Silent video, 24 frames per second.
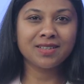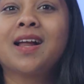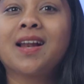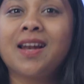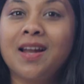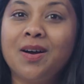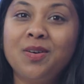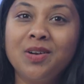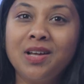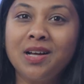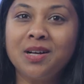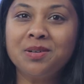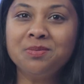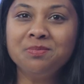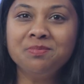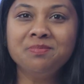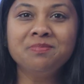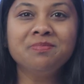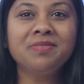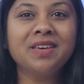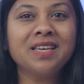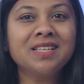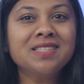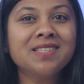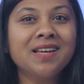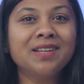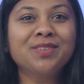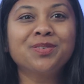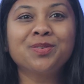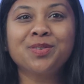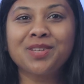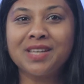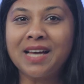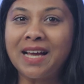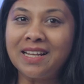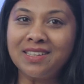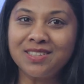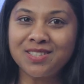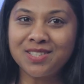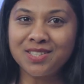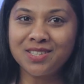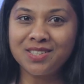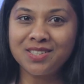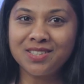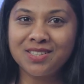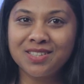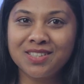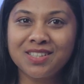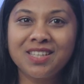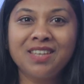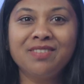Cloud Hub makes that a reality,